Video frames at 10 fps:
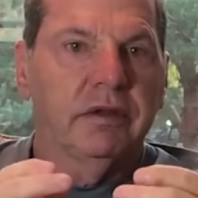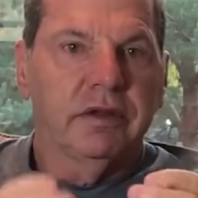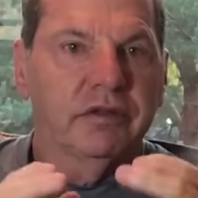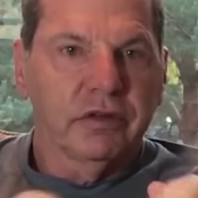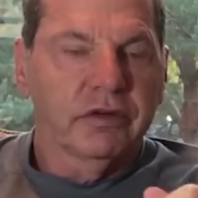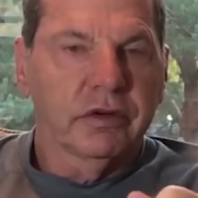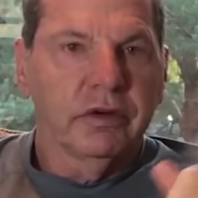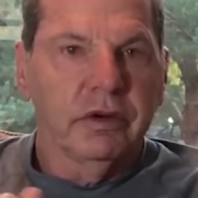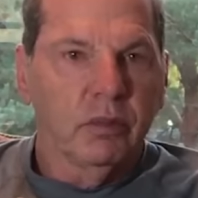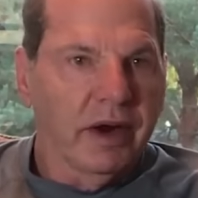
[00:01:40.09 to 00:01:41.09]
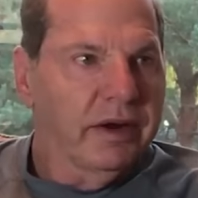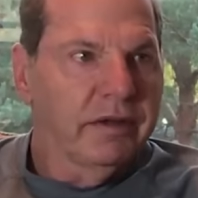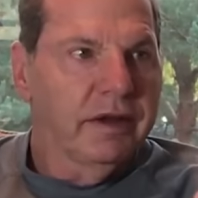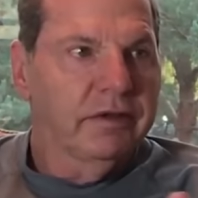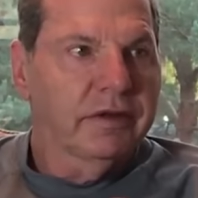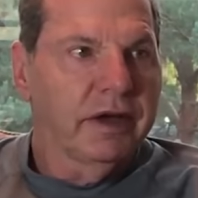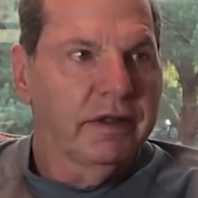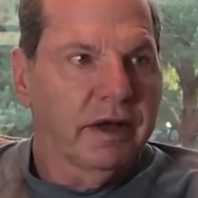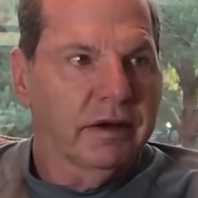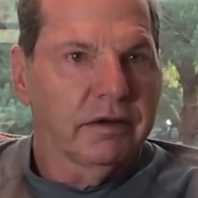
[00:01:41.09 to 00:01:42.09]
This isn't good, why did they say
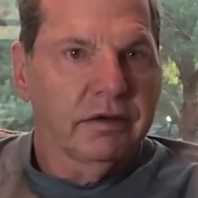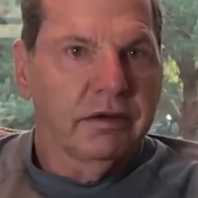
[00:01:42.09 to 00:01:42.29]
that?